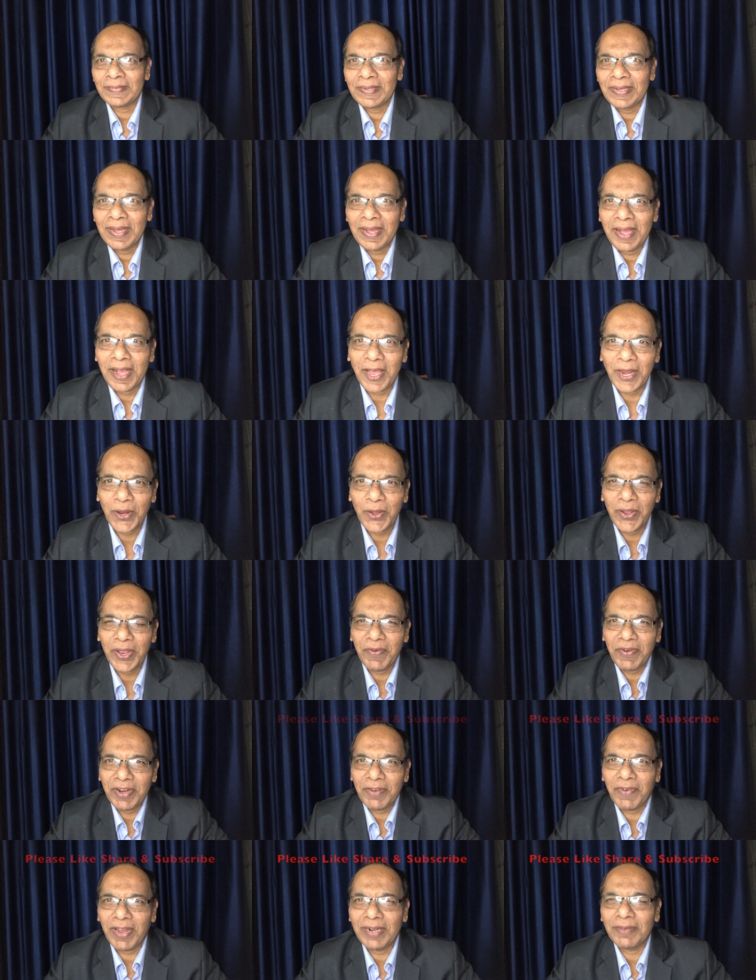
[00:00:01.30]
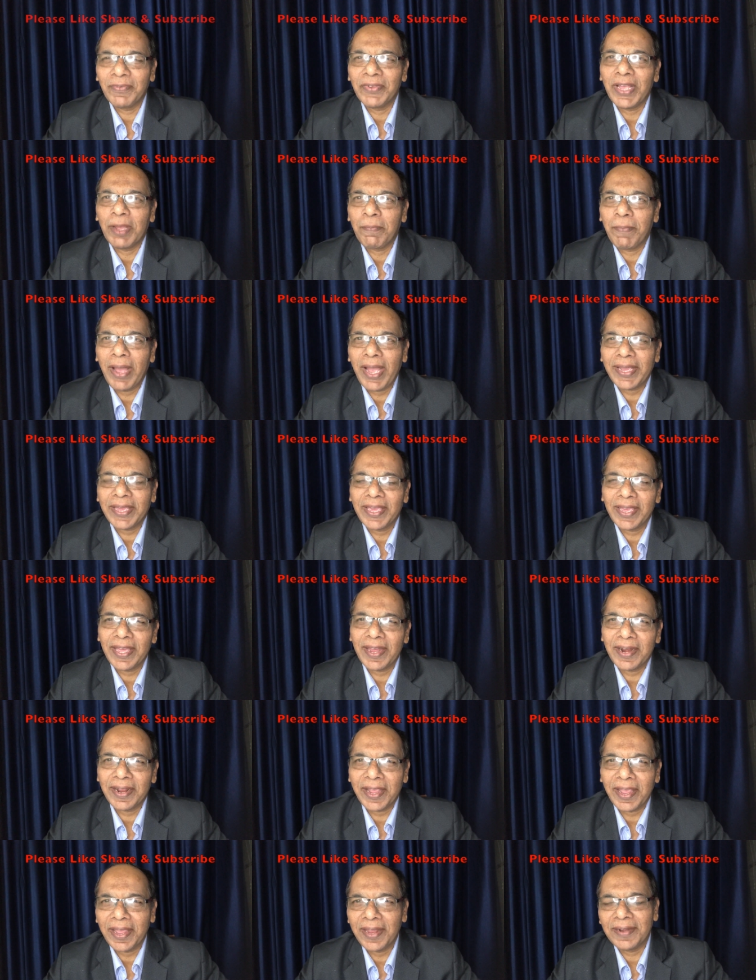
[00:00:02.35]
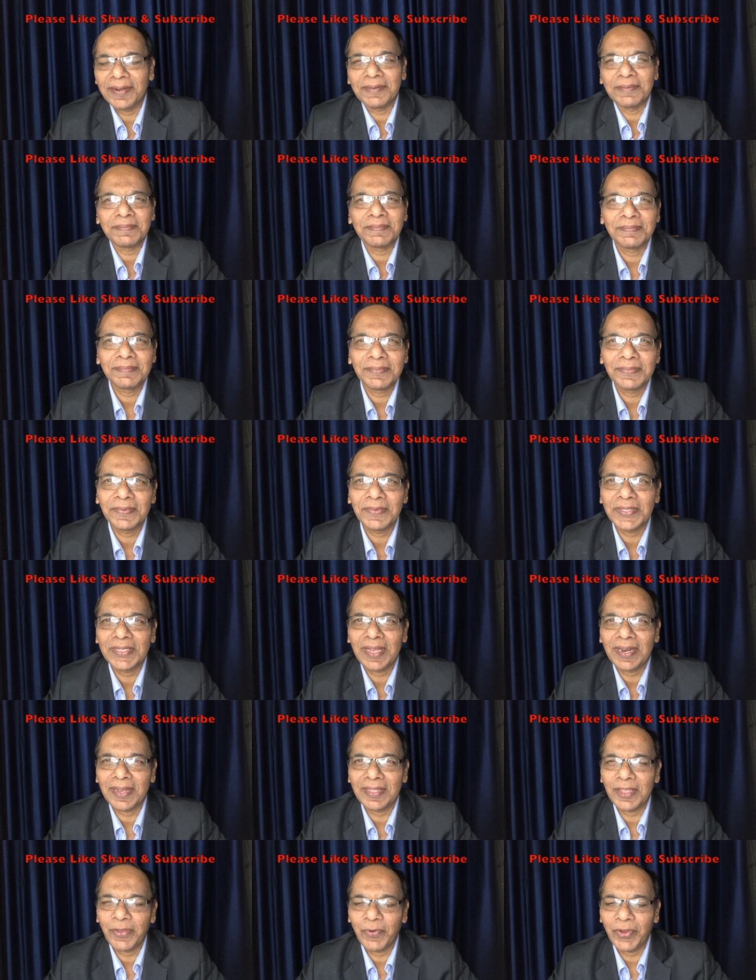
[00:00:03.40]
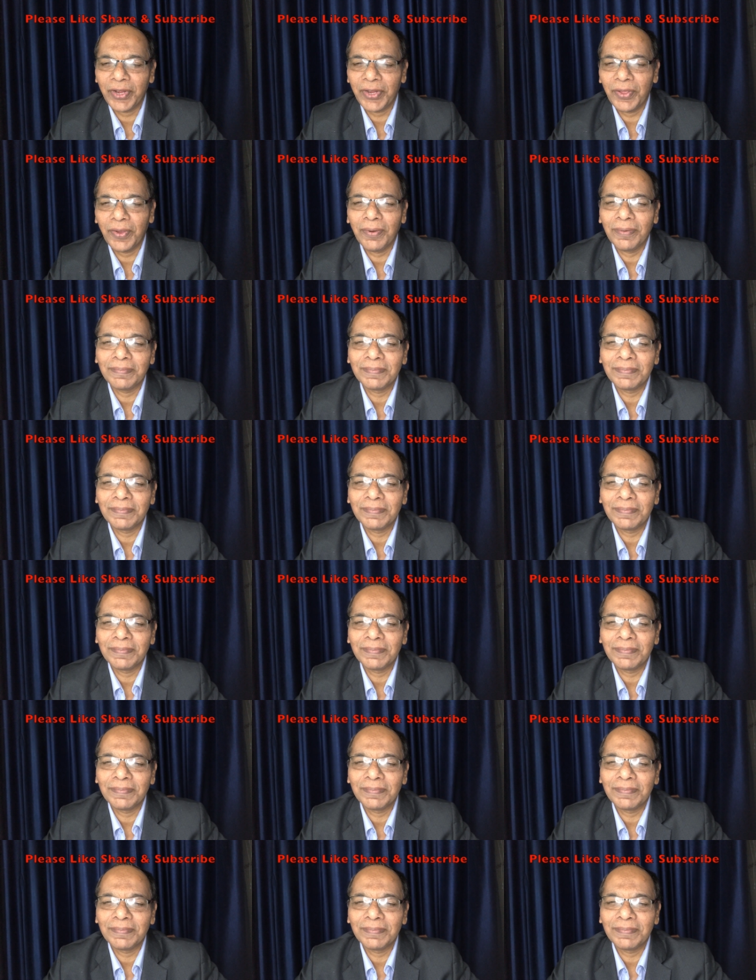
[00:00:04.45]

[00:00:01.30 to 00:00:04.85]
Hello everyone, we are back here again with another video,